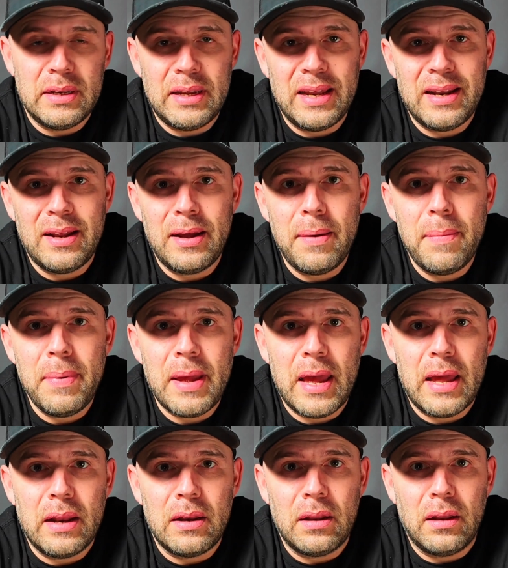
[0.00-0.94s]
GitHub
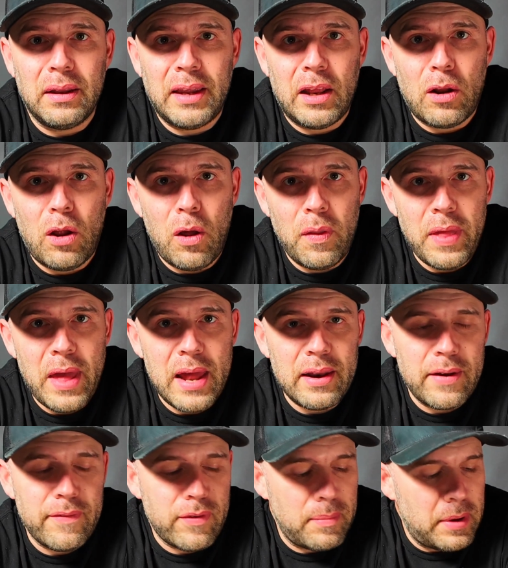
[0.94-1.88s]
and look at all
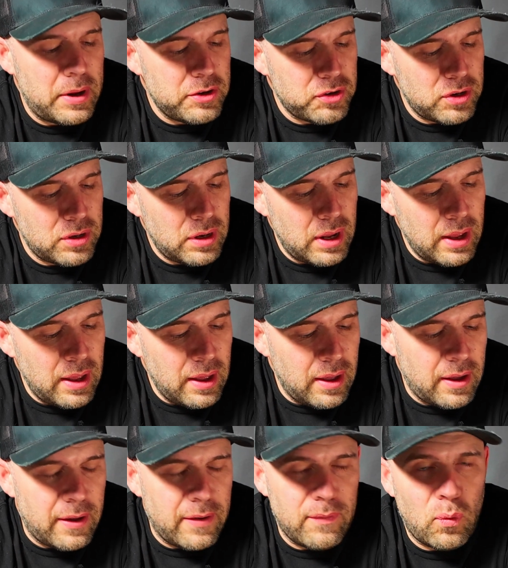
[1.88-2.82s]
that information
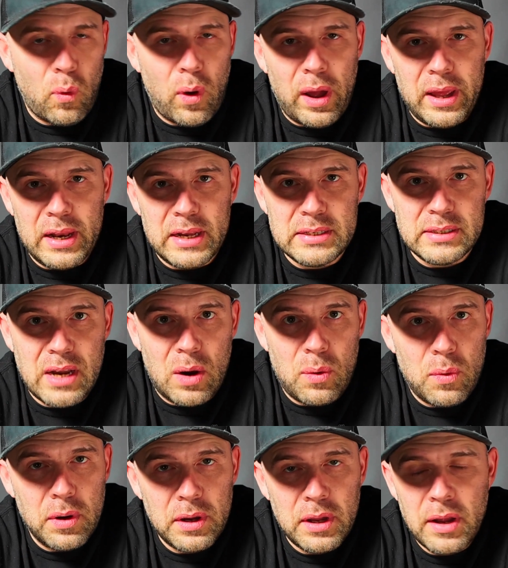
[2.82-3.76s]
of why it is
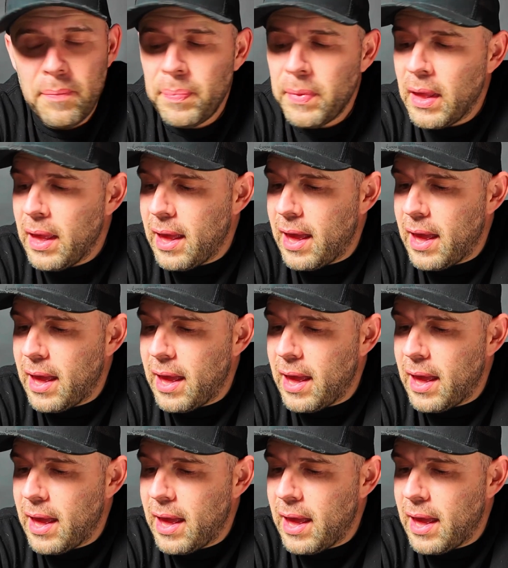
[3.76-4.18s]
not working.